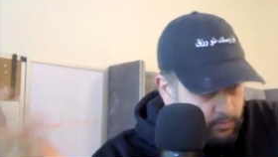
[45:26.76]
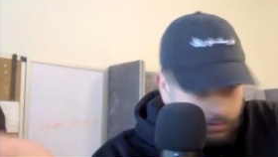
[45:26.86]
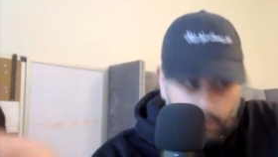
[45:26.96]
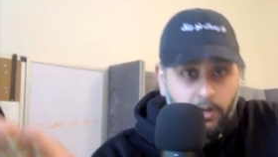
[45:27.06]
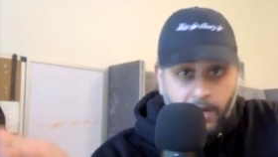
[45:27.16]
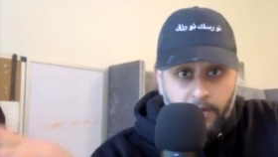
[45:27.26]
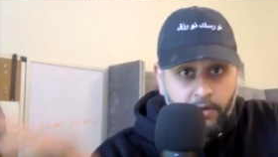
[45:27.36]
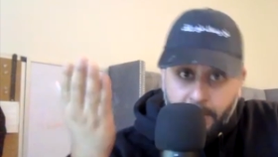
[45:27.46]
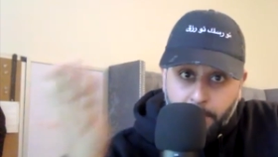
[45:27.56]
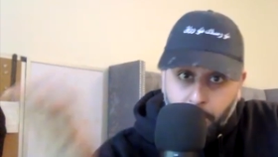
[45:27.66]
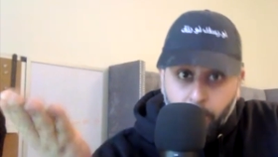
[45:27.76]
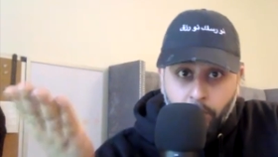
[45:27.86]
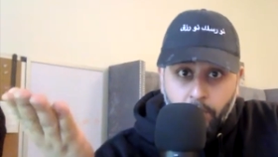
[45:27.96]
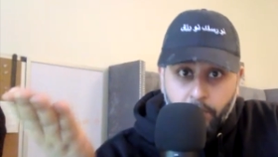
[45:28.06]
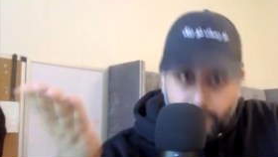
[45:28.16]
No, I rate him
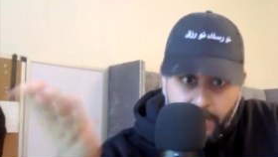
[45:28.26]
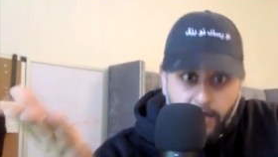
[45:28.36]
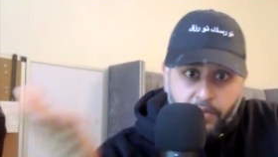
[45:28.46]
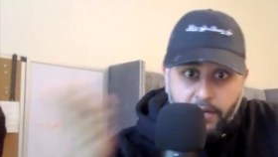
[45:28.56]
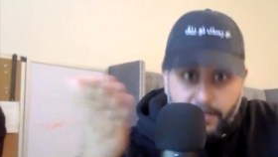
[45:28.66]
more now than more I